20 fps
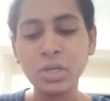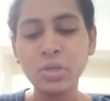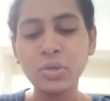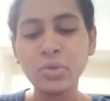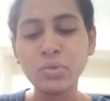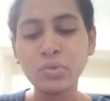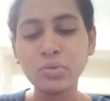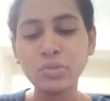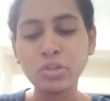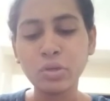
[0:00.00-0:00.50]

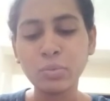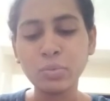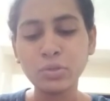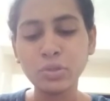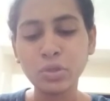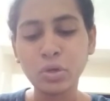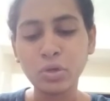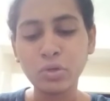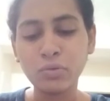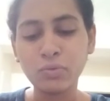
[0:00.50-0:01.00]
use of
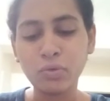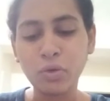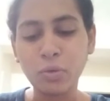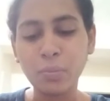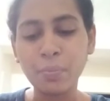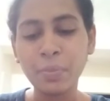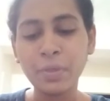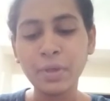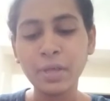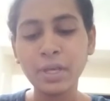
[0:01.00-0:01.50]
short
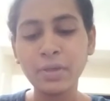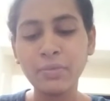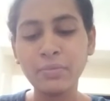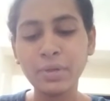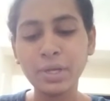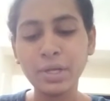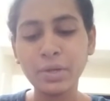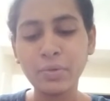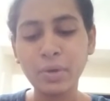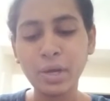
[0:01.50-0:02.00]
form if
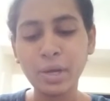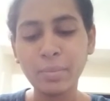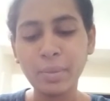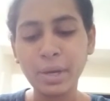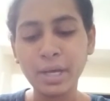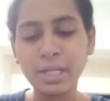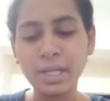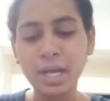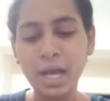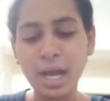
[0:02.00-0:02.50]
required
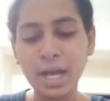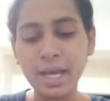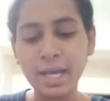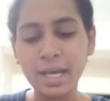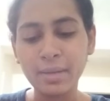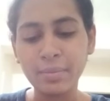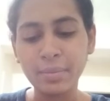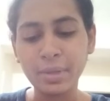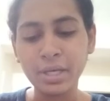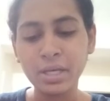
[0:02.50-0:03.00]
by the
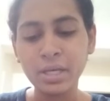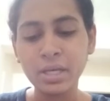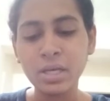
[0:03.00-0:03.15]
IRB.